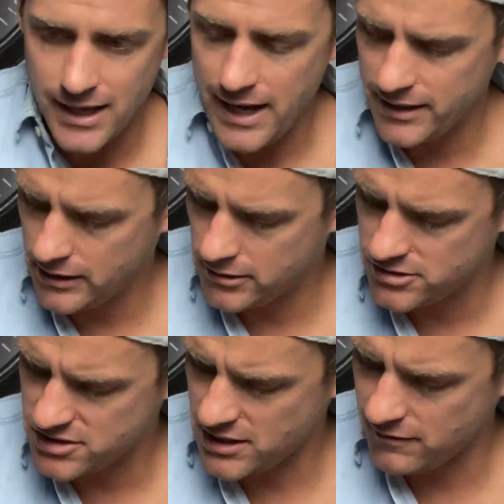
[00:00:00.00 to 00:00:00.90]
Adding in
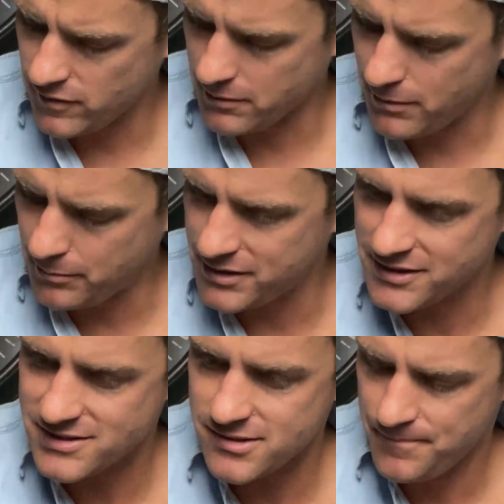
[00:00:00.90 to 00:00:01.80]
just kind of like maybe
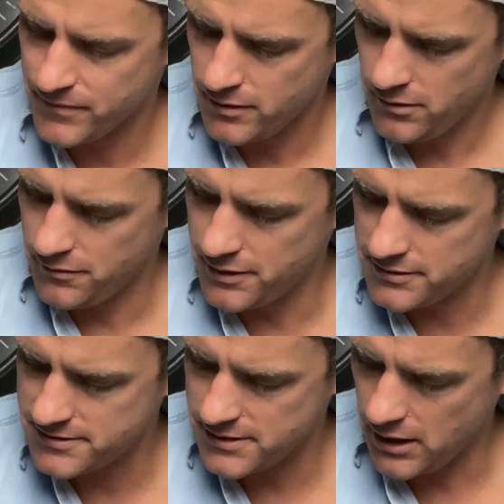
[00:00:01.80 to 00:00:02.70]
this,
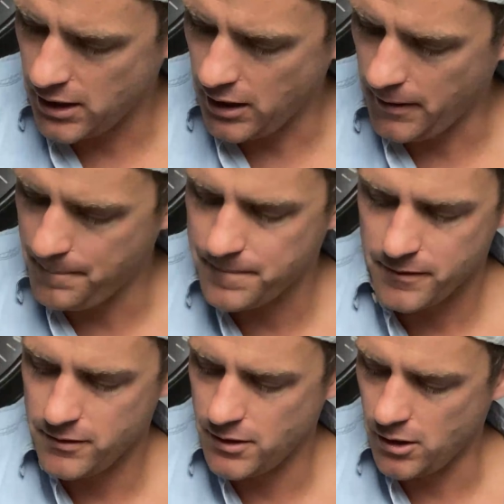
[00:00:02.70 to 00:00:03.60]
this uh,
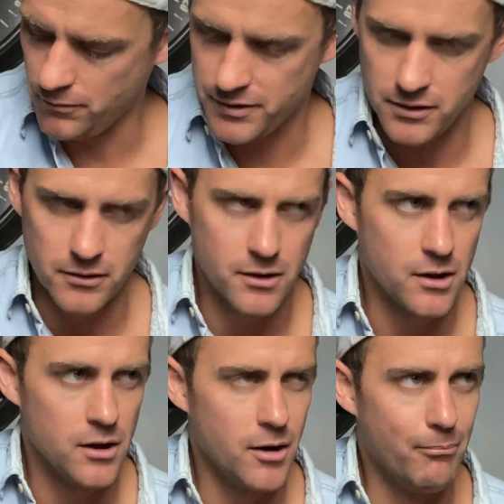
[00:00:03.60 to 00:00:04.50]
you know, the
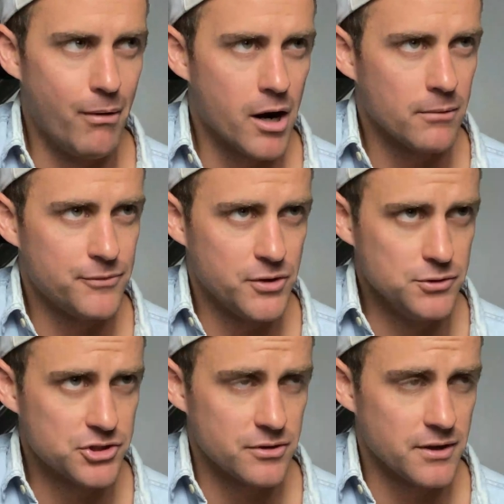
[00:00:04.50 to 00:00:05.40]
bottom two
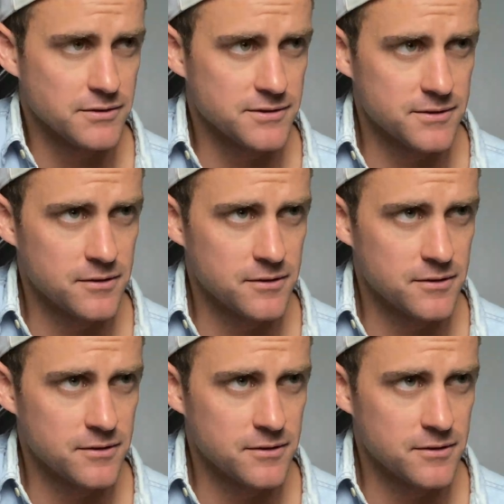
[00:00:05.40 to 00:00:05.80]
strings.